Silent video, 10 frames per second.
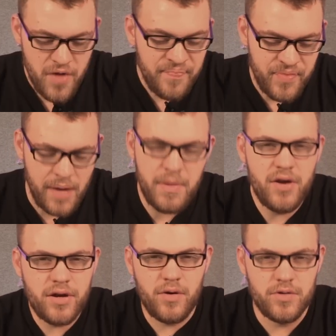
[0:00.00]

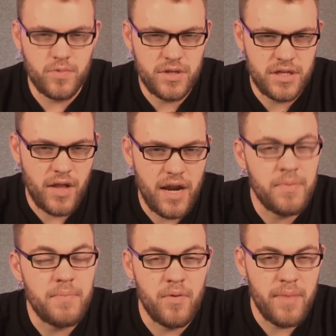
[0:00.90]
Miracles, which a lot of
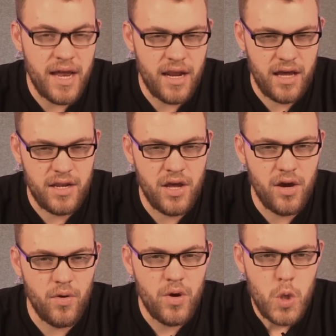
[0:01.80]
people may not
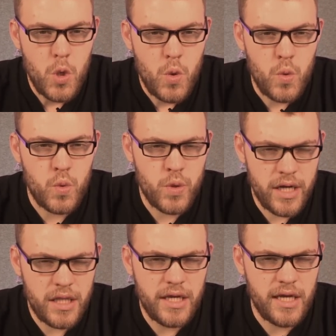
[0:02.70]
know,
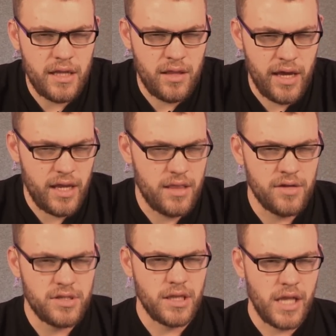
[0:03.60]
really there's
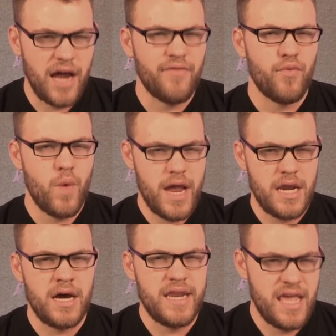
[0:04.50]
a lot of weight
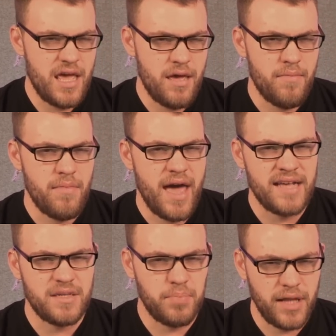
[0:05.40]
on him as
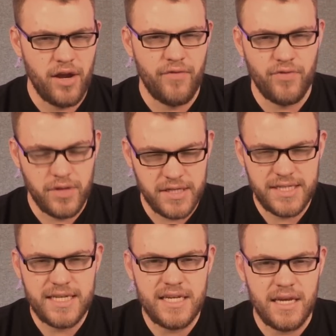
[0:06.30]
a player for this
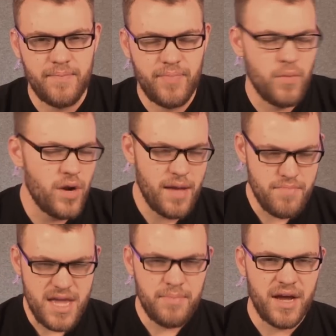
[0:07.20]
team. And what I
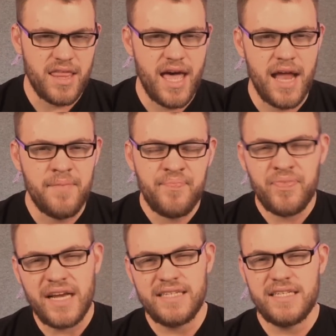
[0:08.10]
mean by that
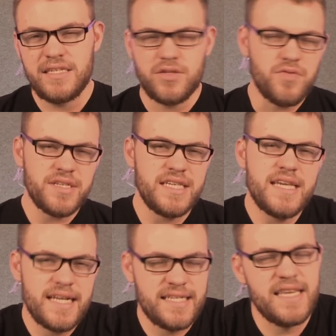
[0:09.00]
is as soon as he
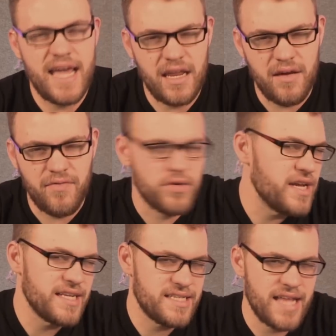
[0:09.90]
gets negative or
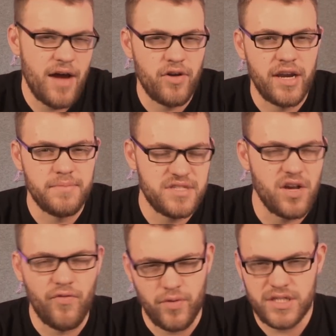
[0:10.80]
gets down on
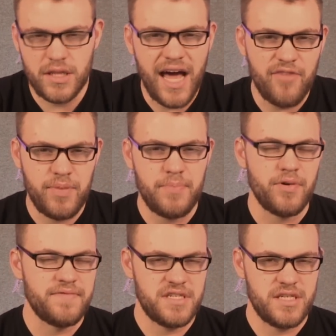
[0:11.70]
himself, which a lot of people
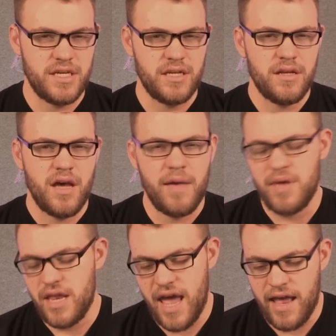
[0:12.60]
have seen. I
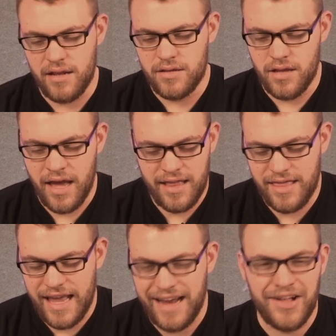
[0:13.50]
mean, I think
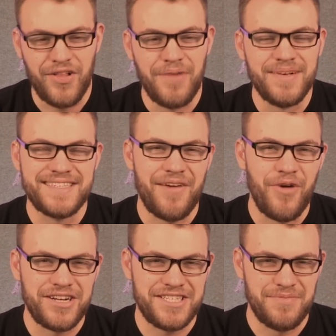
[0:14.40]
at Columbus, I
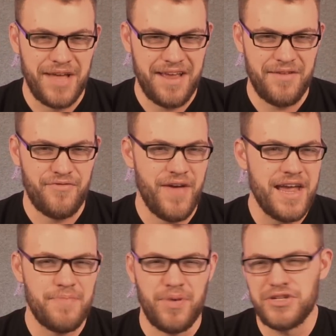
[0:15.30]
watched him
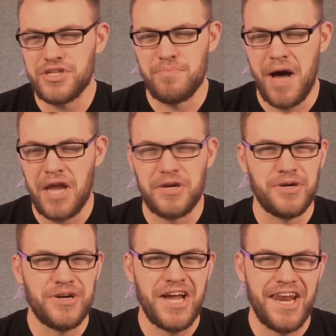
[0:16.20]
fake punch a monitor,
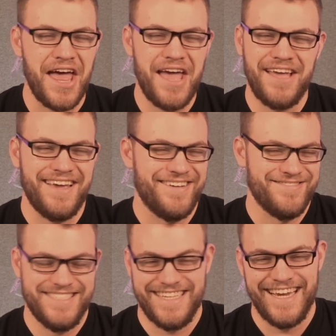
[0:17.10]
and I
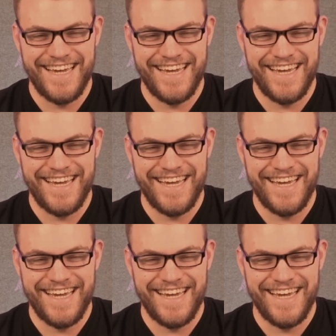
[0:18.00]
was like,